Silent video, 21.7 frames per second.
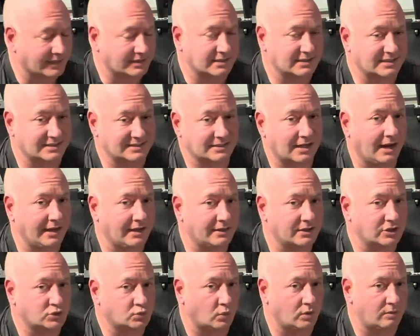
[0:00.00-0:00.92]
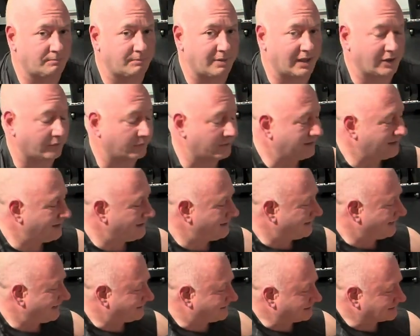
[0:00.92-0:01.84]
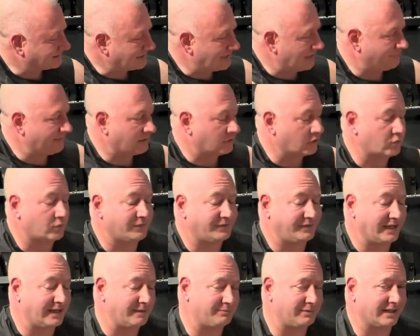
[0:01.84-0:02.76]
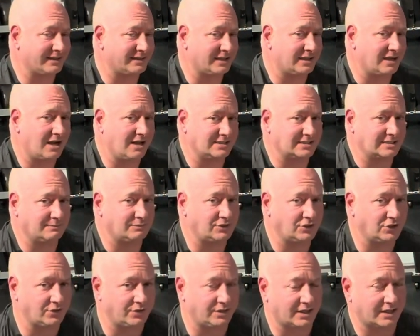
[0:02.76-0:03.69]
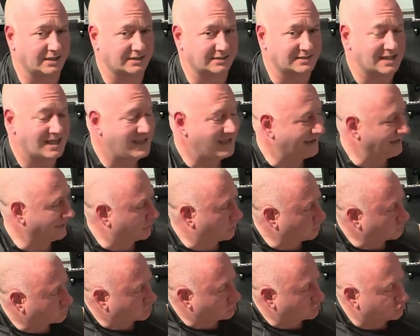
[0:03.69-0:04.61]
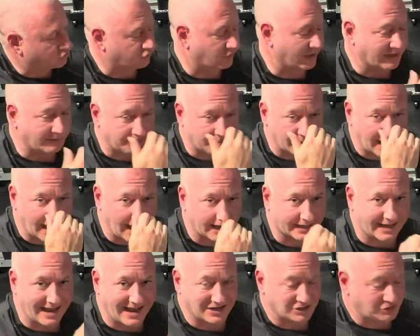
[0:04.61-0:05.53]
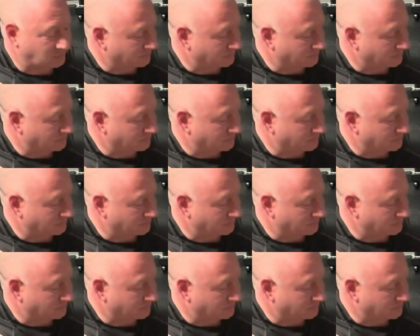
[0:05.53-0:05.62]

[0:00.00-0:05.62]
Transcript: the design of this one better. It doesn't have that little dip like the Concept 2 does. It goes straight back, as